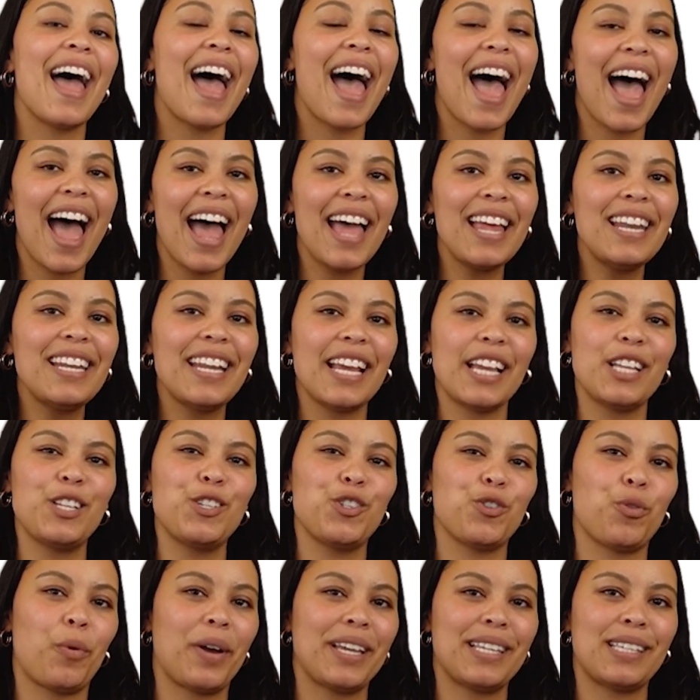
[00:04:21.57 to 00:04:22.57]
and
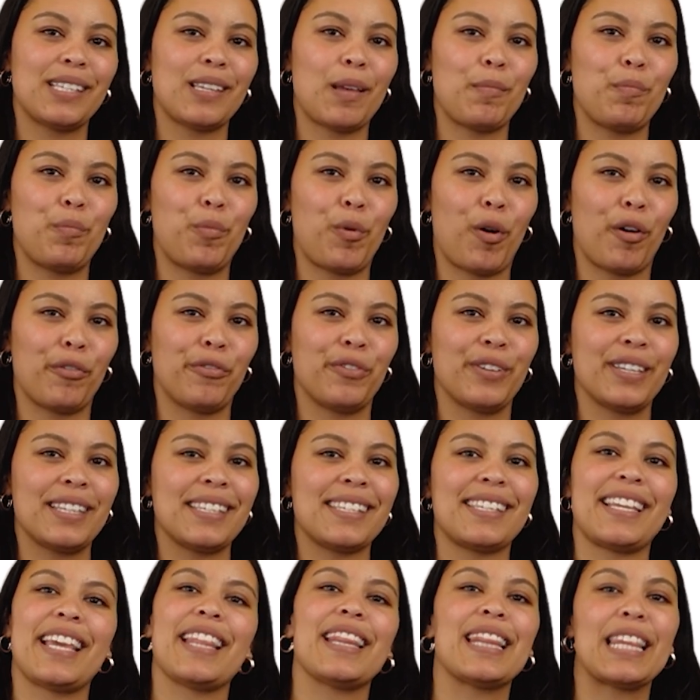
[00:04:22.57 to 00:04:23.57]
enjoy some
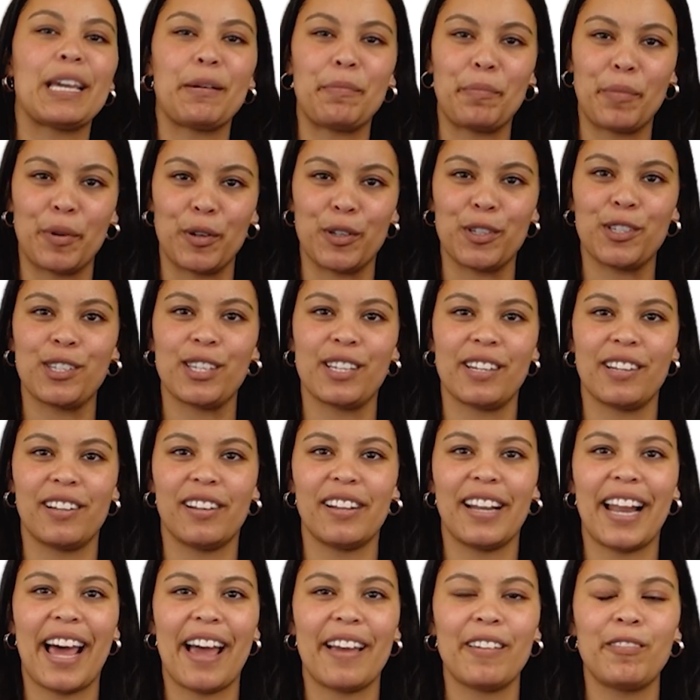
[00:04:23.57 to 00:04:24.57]
profits in their personal
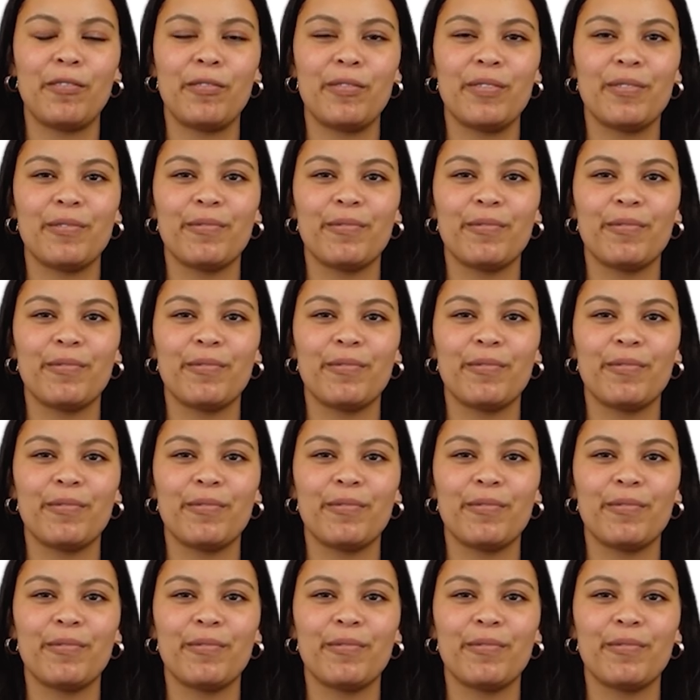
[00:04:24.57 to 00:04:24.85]
life.